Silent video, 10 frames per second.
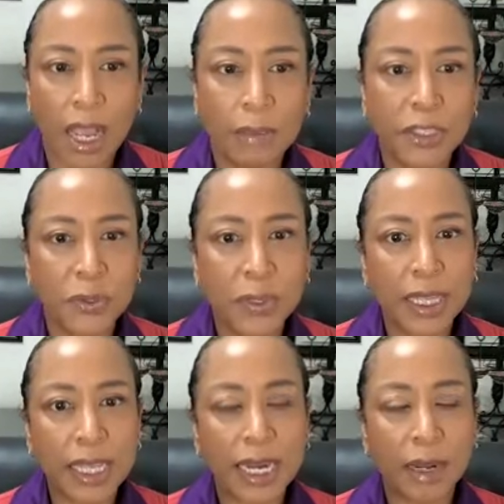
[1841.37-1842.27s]
I'm
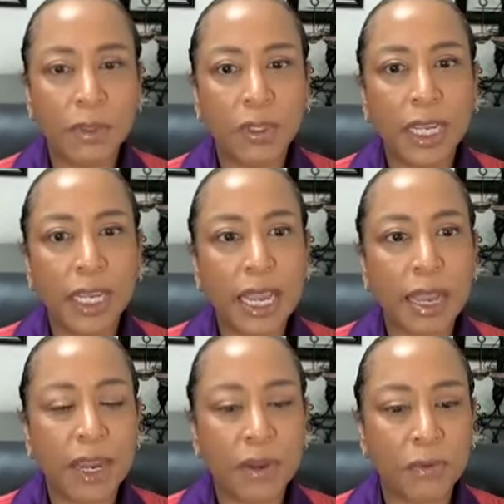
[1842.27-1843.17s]
doing that. I'm looking
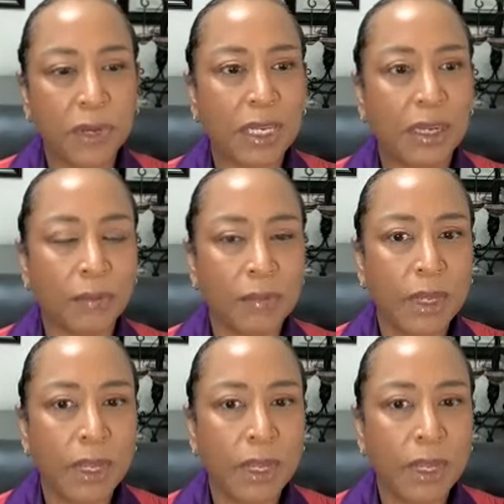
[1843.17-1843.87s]
at my reading.